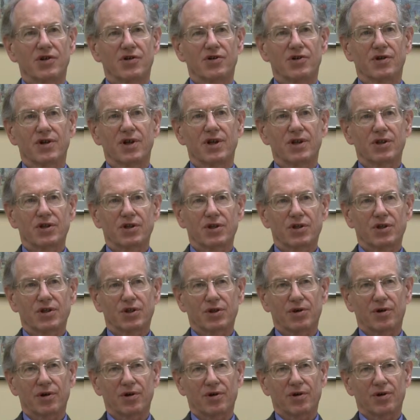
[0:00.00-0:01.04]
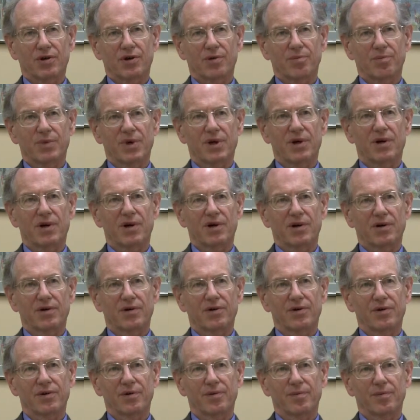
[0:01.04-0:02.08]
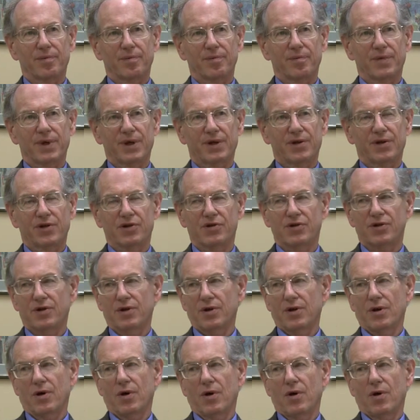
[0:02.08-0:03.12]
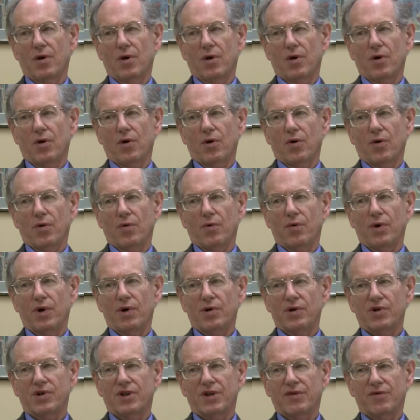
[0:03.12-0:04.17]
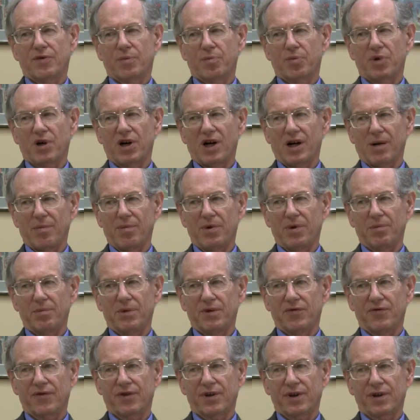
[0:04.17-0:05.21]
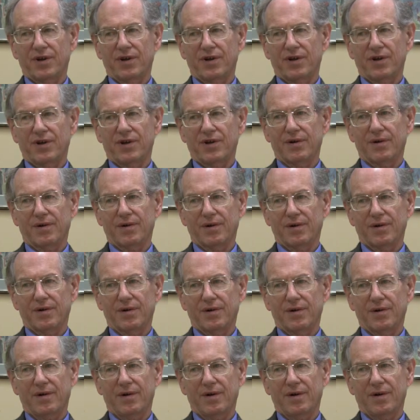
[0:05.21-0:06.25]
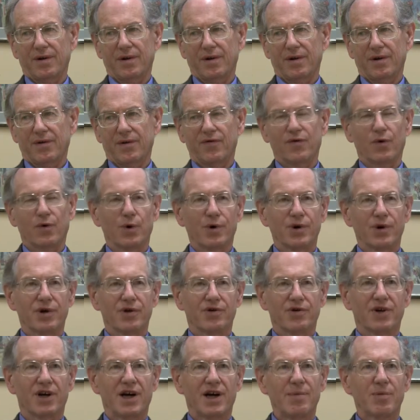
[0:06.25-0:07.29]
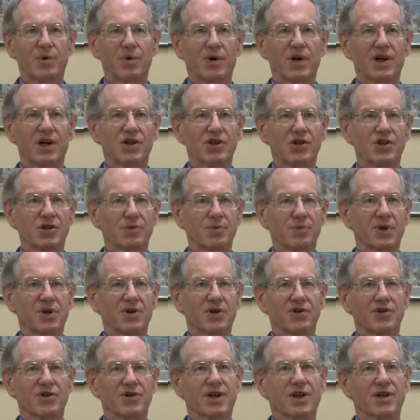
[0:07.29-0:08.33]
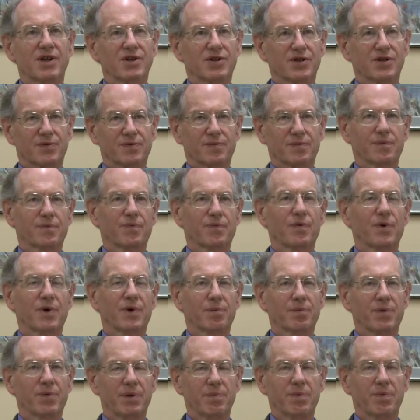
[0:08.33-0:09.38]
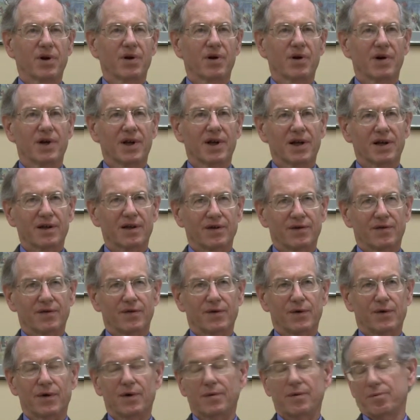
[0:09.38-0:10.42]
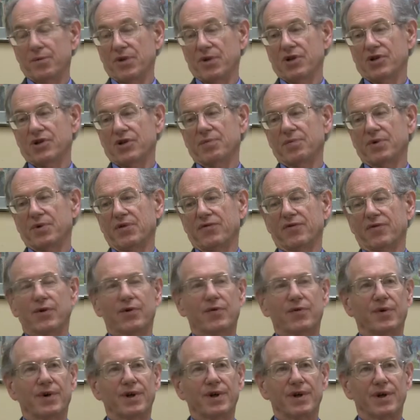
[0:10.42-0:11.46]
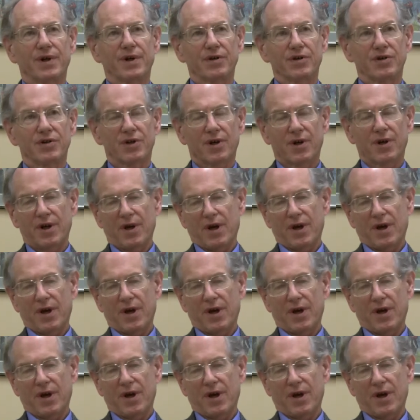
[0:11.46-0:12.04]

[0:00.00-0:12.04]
It's not just short term, but long term, because we always have a problem of thinking on a 4-year time horizons, because that's what people are elected for, municipally for 3 years.